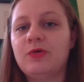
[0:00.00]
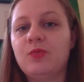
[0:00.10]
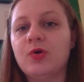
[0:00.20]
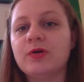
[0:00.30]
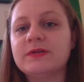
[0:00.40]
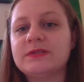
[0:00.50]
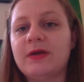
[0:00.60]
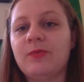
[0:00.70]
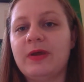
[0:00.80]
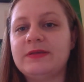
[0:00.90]
words
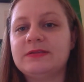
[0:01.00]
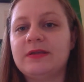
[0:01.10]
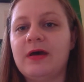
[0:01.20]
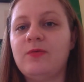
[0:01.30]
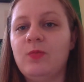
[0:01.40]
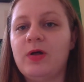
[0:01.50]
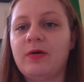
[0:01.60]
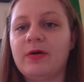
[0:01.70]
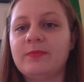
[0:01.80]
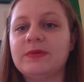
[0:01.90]
that raise the
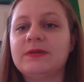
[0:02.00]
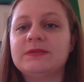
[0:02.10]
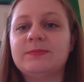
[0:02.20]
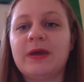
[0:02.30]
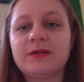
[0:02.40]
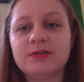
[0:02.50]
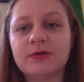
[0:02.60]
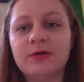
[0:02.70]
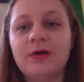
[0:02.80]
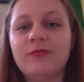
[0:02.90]
unwelcome
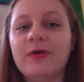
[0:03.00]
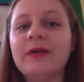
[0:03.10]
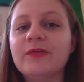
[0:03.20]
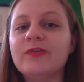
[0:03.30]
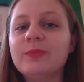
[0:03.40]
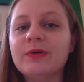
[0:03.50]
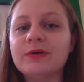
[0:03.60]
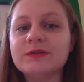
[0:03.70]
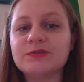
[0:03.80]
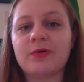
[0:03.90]
specter of vital
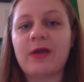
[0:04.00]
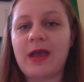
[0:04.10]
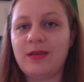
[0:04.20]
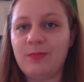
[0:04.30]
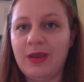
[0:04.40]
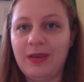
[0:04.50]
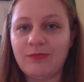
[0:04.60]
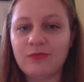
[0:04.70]
spirits or animating